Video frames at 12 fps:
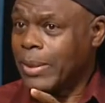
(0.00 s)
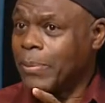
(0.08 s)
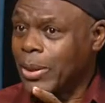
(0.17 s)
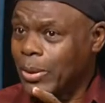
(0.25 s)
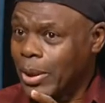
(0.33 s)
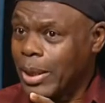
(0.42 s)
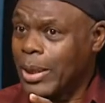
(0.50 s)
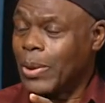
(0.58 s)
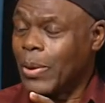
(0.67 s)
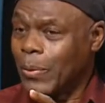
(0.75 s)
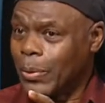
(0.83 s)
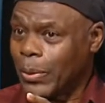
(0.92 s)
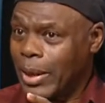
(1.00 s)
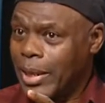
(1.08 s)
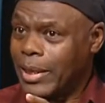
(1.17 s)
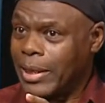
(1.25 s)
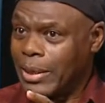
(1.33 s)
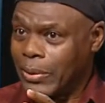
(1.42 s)
majority of
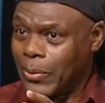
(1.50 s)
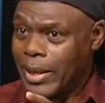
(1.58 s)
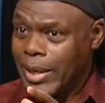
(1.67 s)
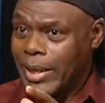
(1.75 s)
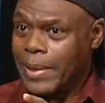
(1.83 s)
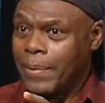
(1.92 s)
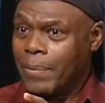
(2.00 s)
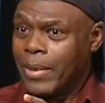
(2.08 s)
Ugandans really